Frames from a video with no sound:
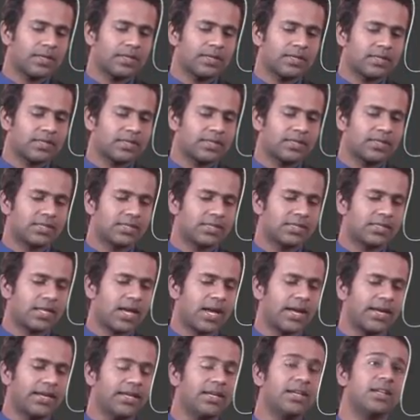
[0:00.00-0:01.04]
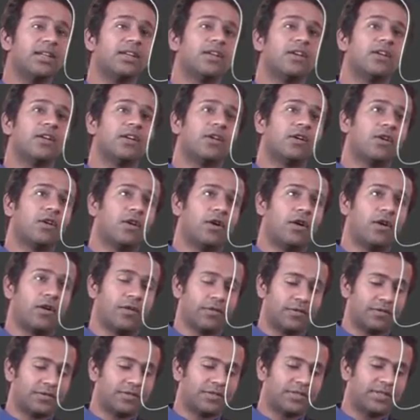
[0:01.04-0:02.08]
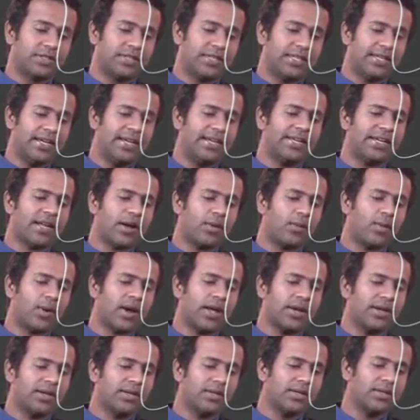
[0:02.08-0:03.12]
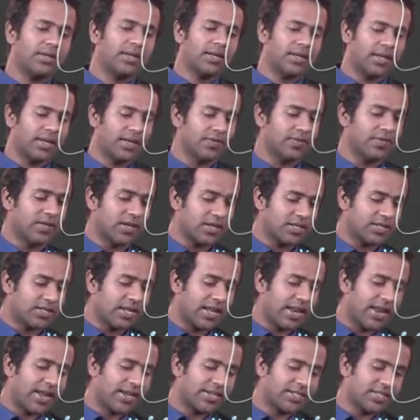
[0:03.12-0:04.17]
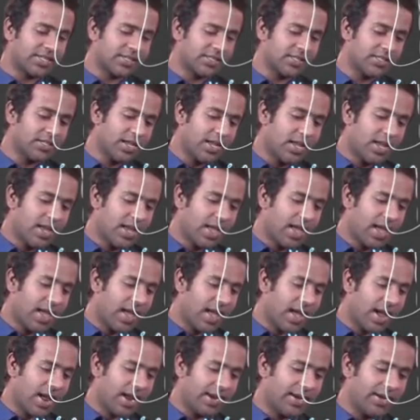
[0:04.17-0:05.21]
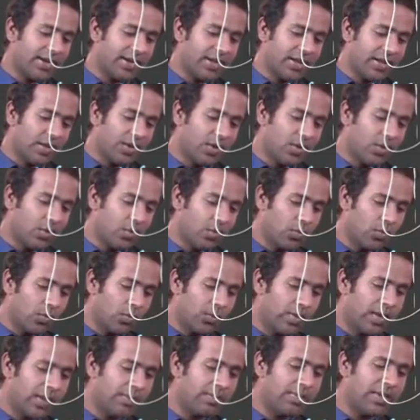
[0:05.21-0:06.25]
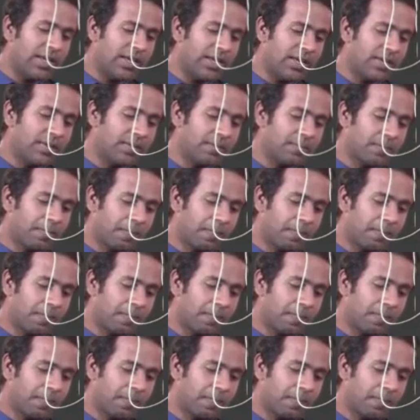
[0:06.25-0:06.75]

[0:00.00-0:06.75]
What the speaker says: sine of theta 1 in this direction, and VB